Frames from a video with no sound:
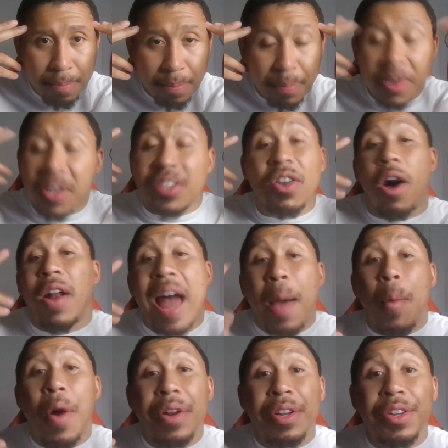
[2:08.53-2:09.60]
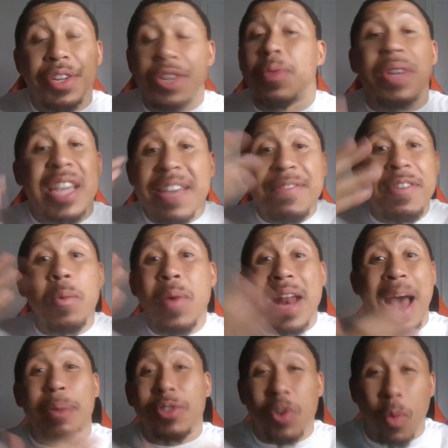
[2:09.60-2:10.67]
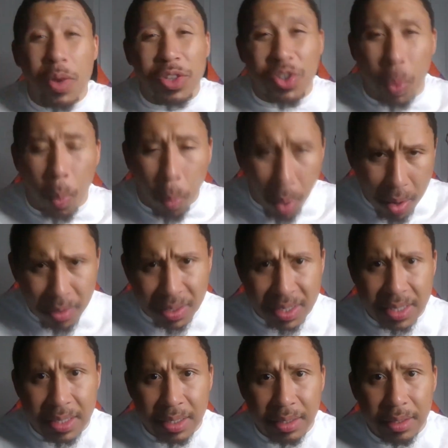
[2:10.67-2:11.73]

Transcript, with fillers: Because all I wanted to do, even when I was going to work,